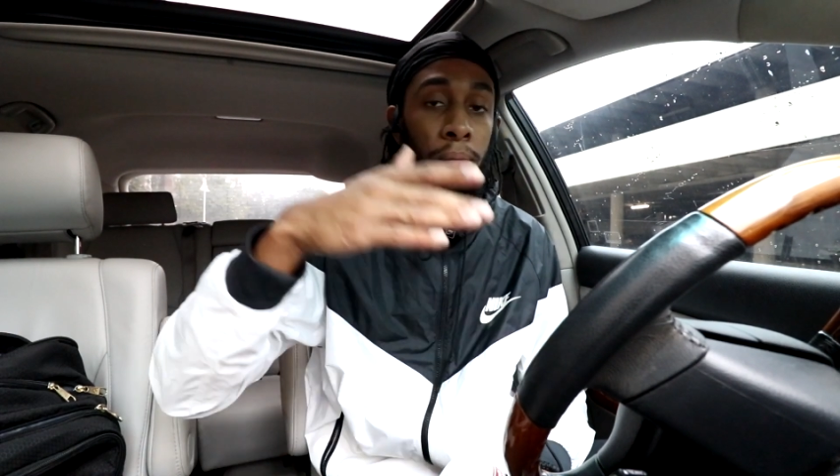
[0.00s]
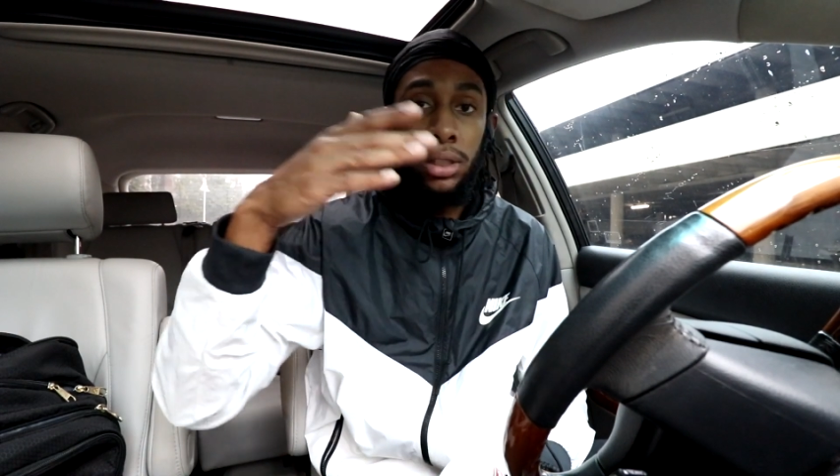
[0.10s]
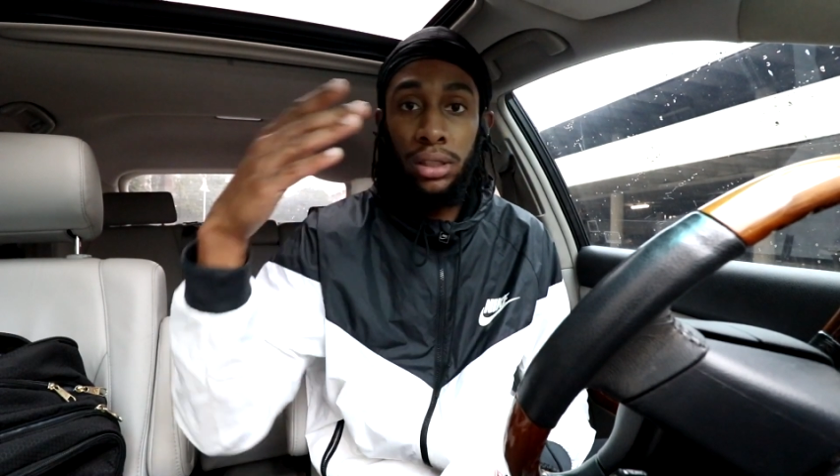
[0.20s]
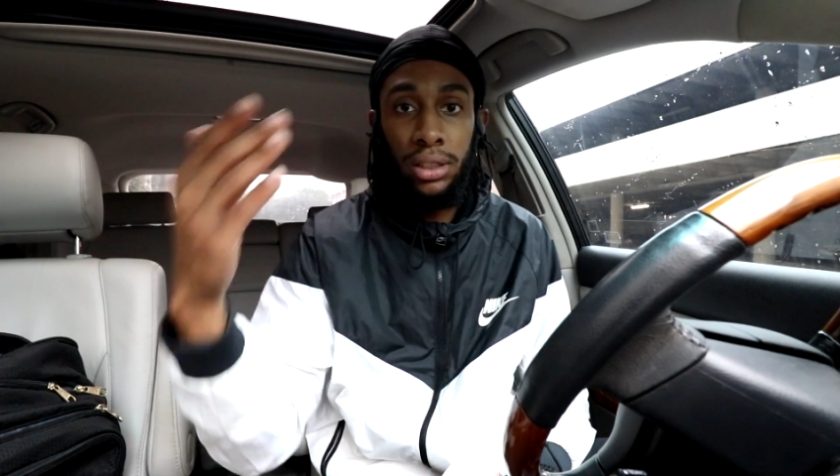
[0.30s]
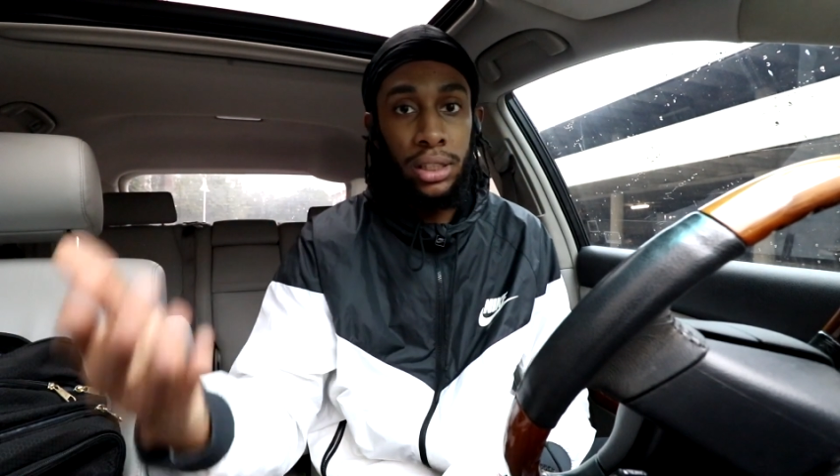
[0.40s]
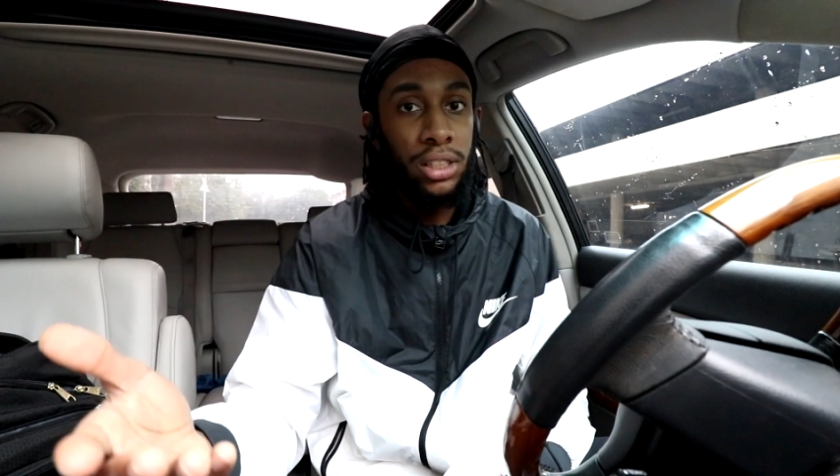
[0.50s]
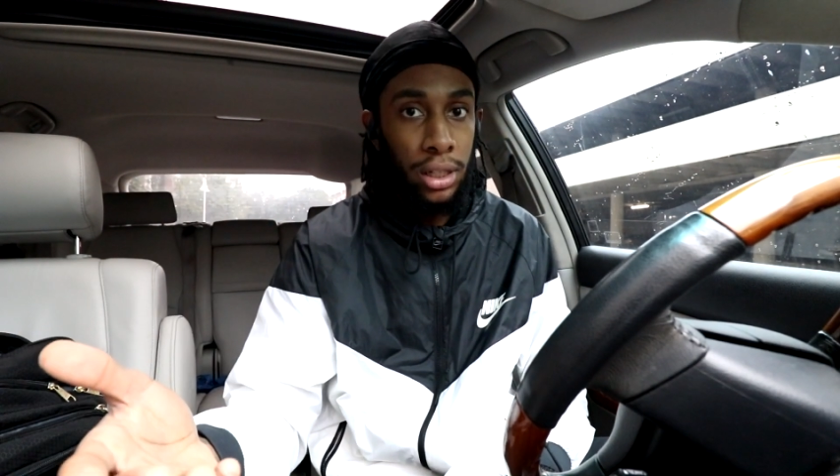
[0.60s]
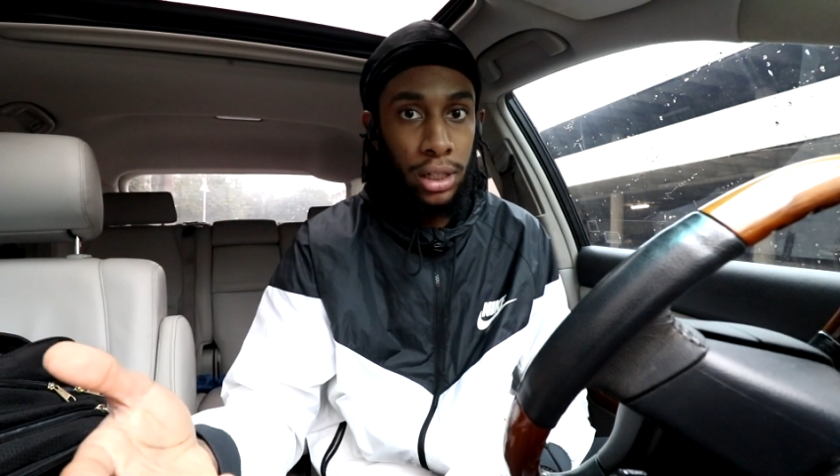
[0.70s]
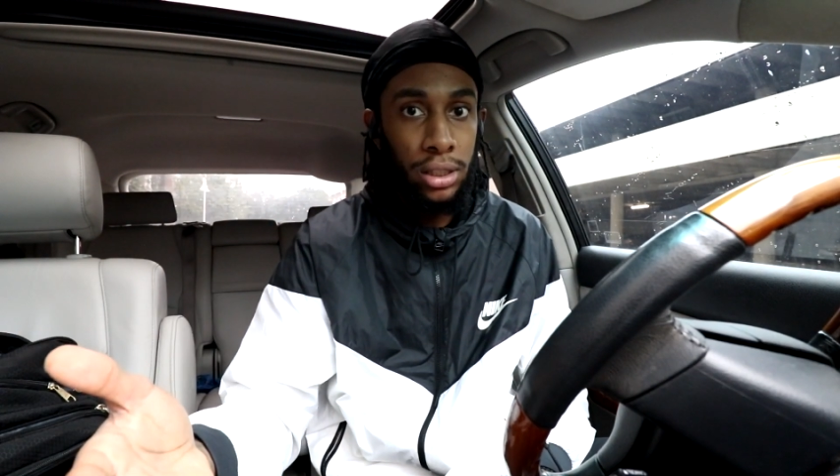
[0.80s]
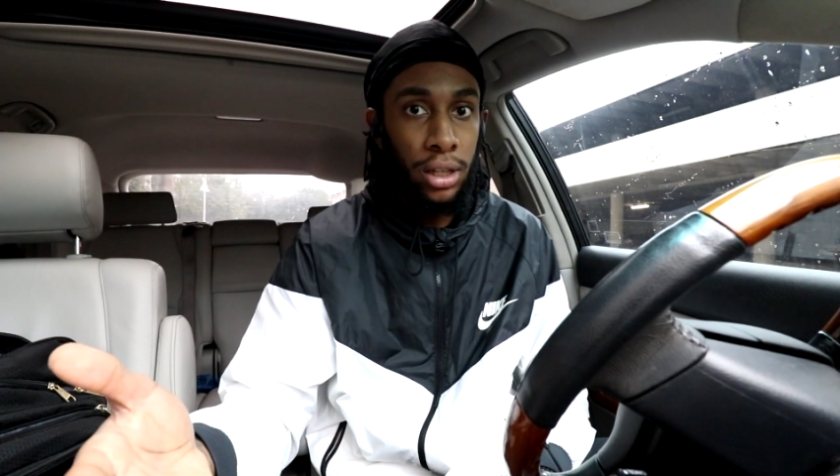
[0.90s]
but since
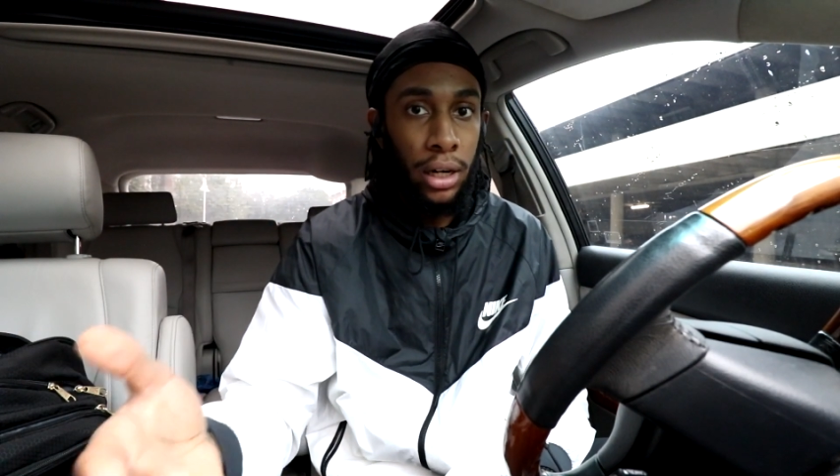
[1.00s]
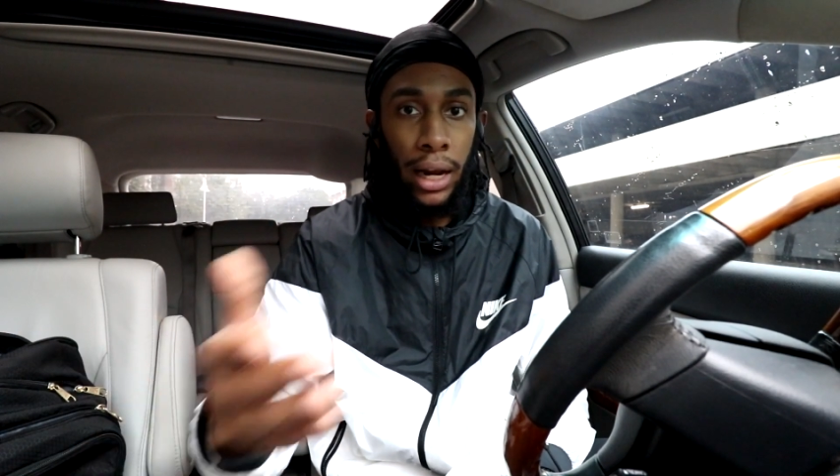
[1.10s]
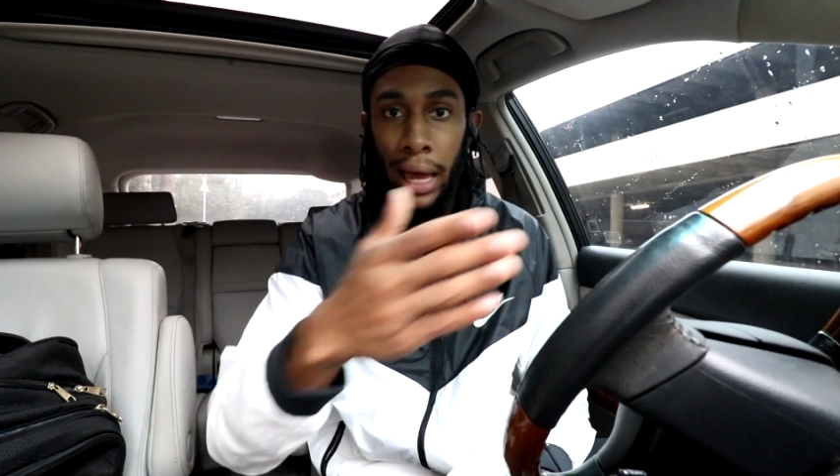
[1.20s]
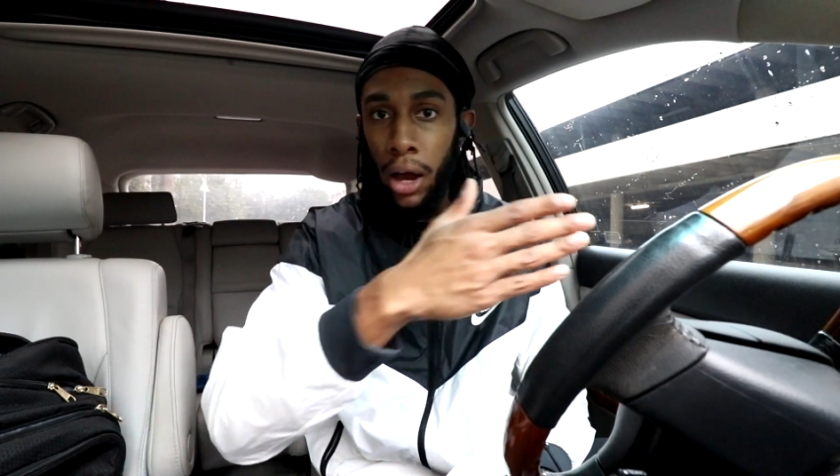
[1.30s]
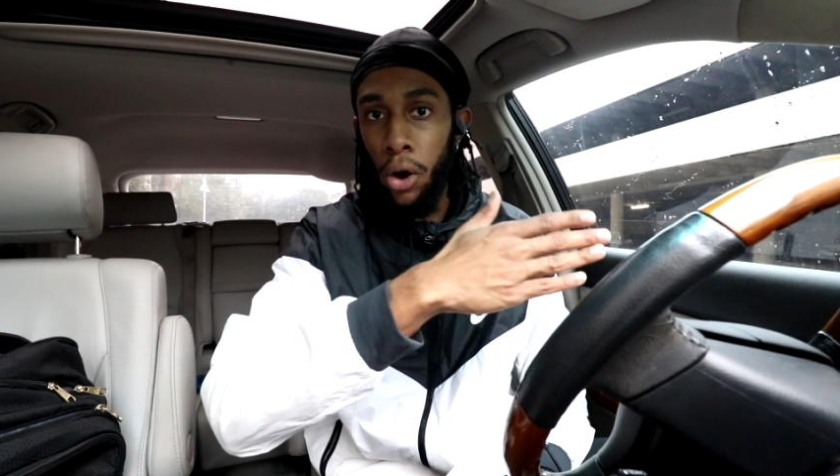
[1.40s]
it is Sunday,